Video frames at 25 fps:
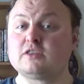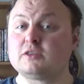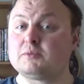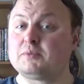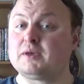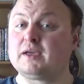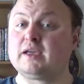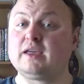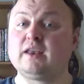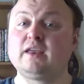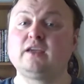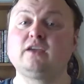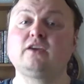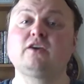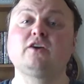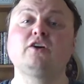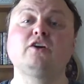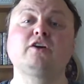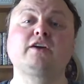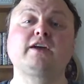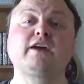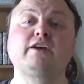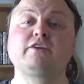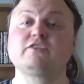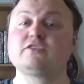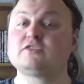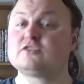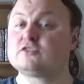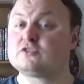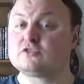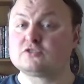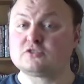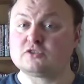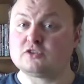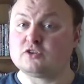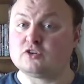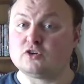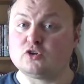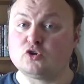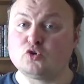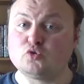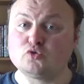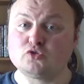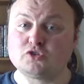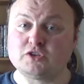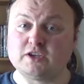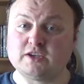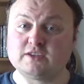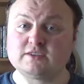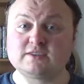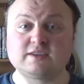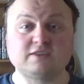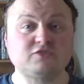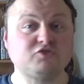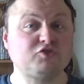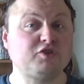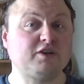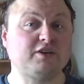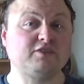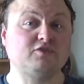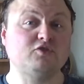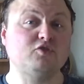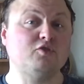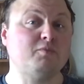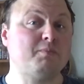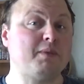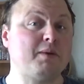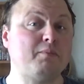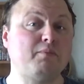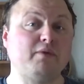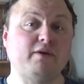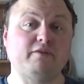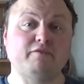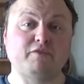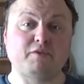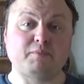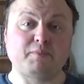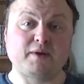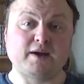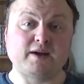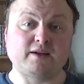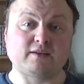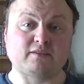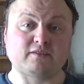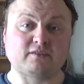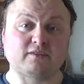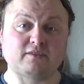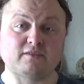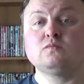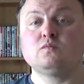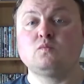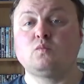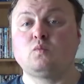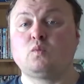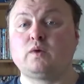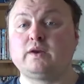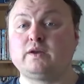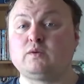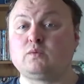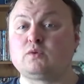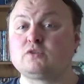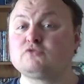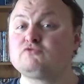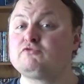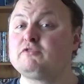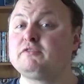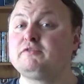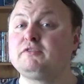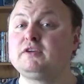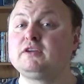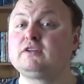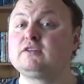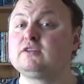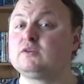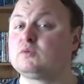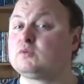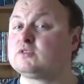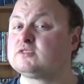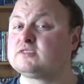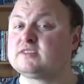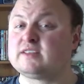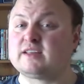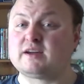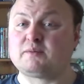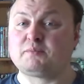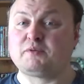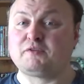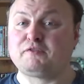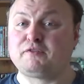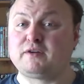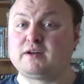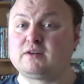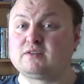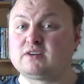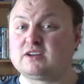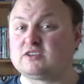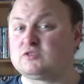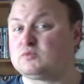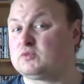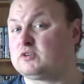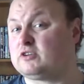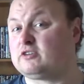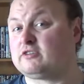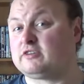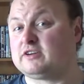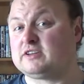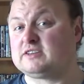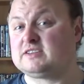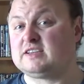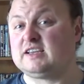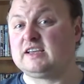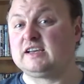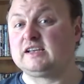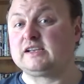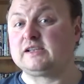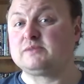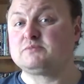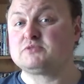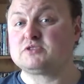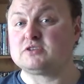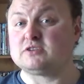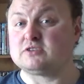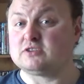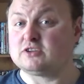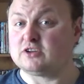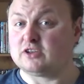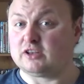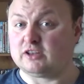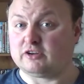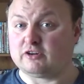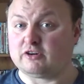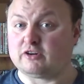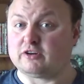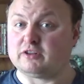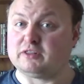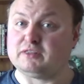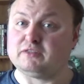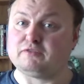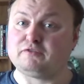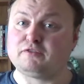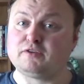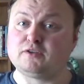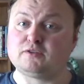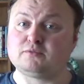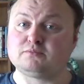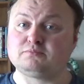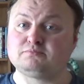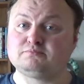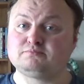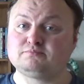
the beginning, her character doesn't know who she is as she has no memory of her past. When it was revealed, it wasn't that profound as we'd already seen glimpses earlier on in the film.